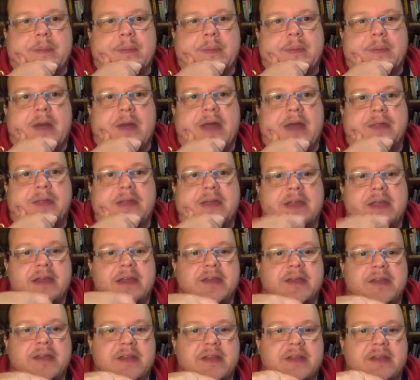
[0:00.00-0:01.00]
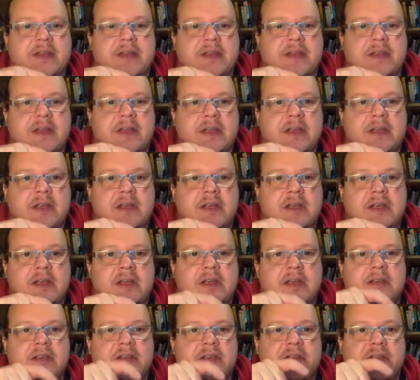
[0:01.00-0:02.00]
I think that
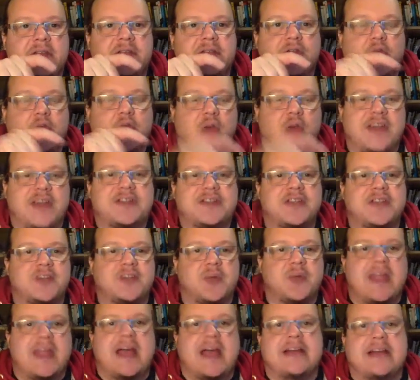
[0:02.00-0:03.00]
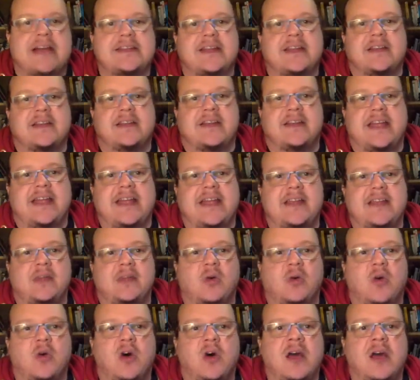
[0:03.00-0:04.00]
the questions we ask in
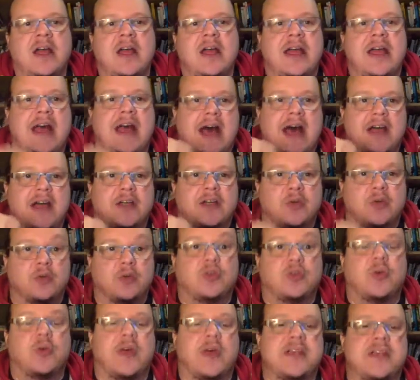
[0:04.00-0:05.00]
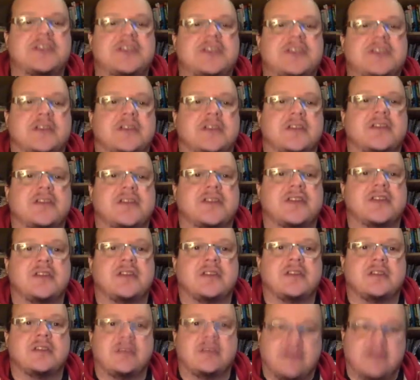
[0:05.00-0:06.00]
e-law are good questions
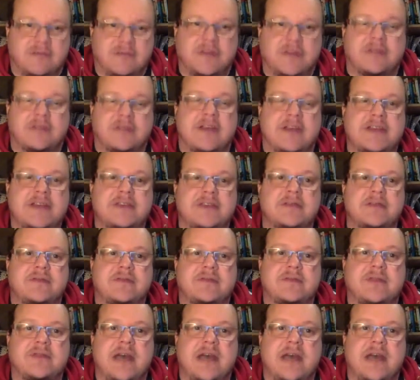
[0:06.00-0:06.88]
for the rest of